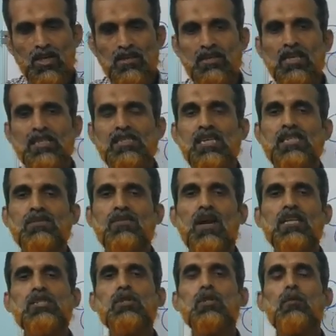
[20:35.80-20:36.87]
This is what
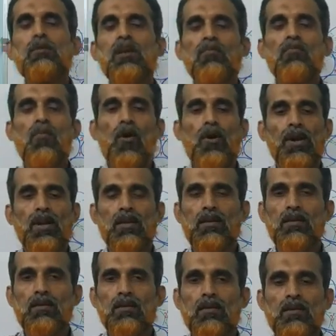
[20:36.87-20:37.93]
is cubic void.
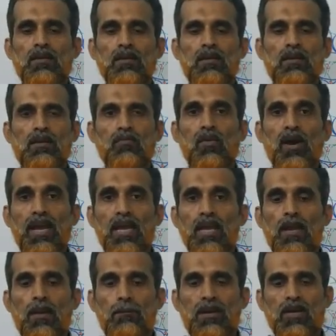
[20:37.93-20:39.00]
Why?
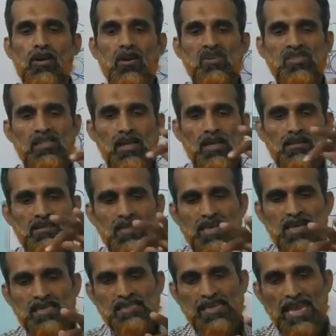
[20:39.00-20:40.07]
Because
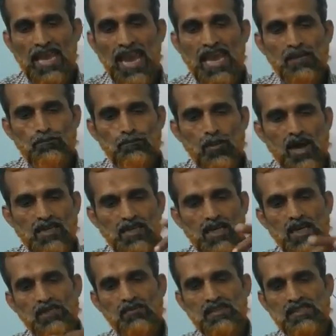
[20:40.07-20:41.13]
these 8
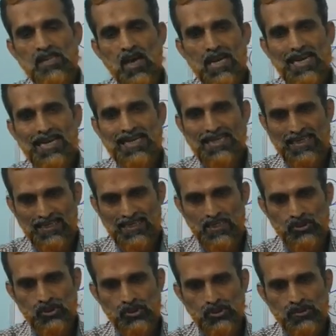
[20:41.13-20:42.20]
particles which are in
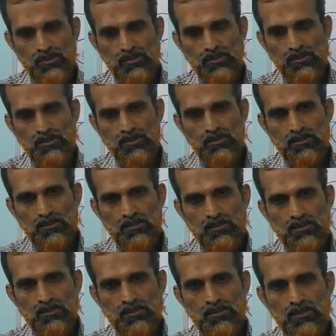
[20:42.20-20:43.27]
touch,
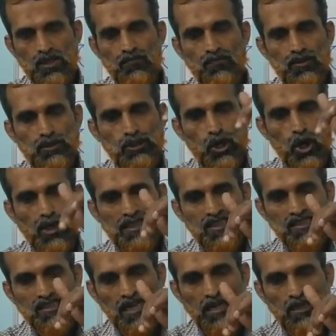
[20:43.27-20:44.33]
if you join the
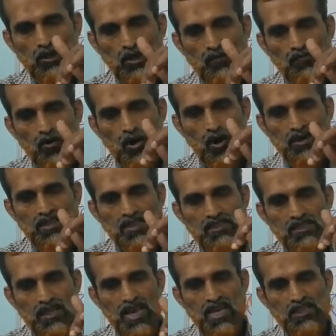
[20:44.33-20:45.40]
center of all
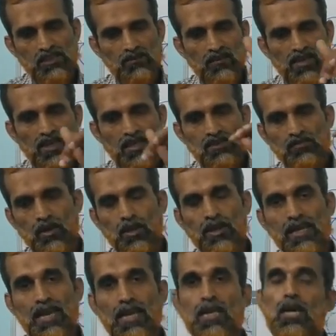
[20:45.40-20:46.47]
these 8 spheres, what do you
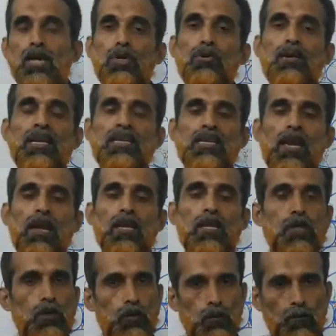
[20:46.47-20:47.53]
get? You get a
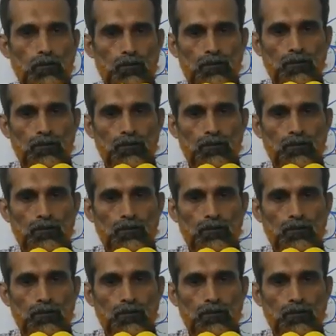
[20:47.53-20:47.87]
cube.